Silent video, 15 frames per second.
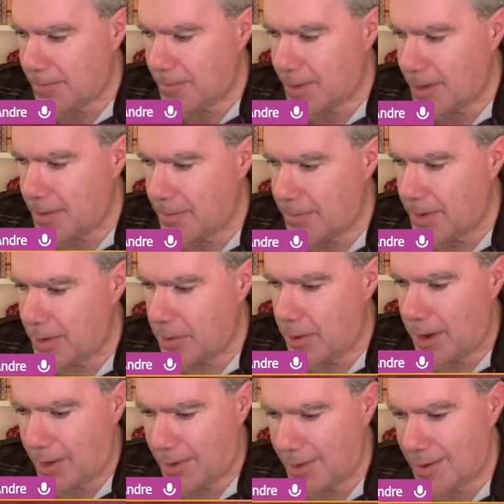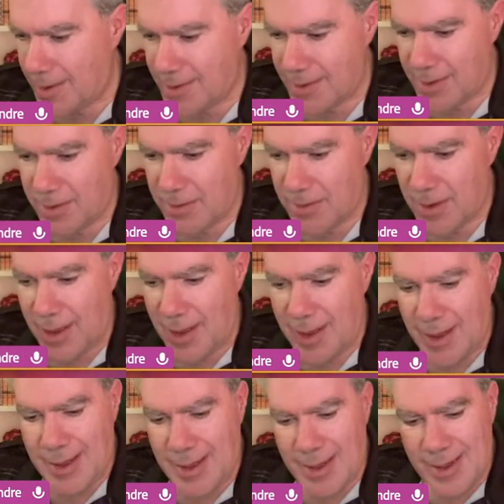in a big way, because they're
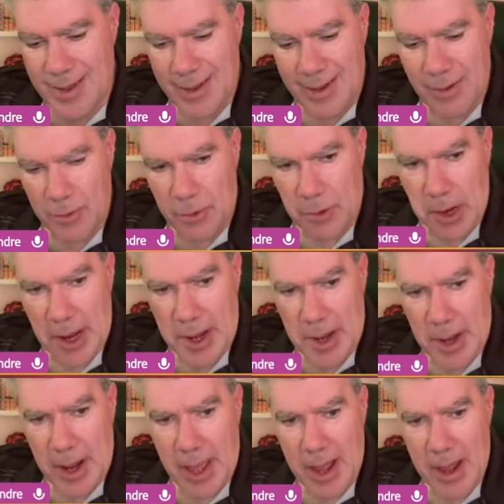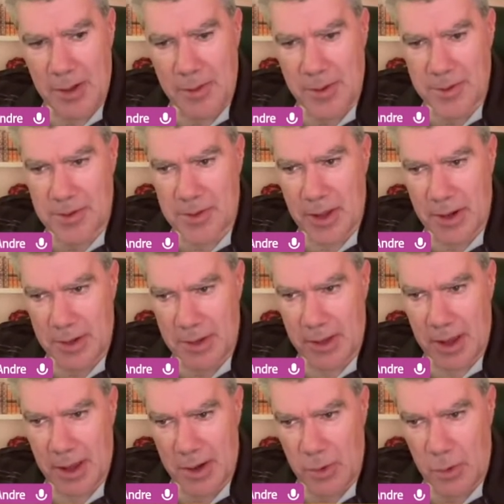right now there's not a
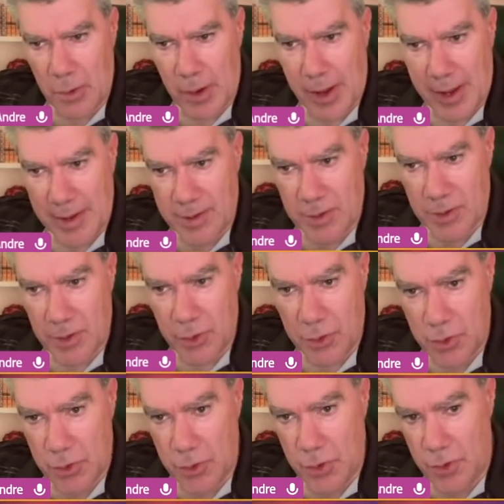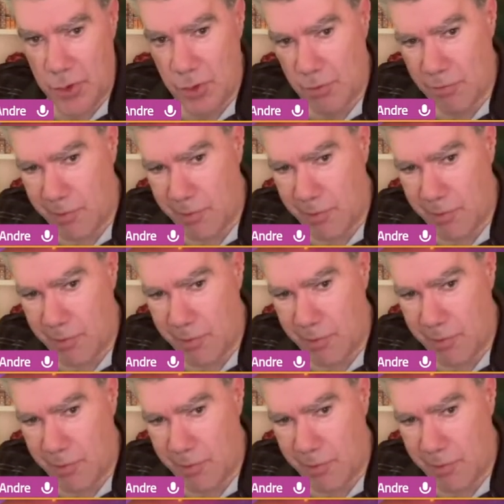lot of ways to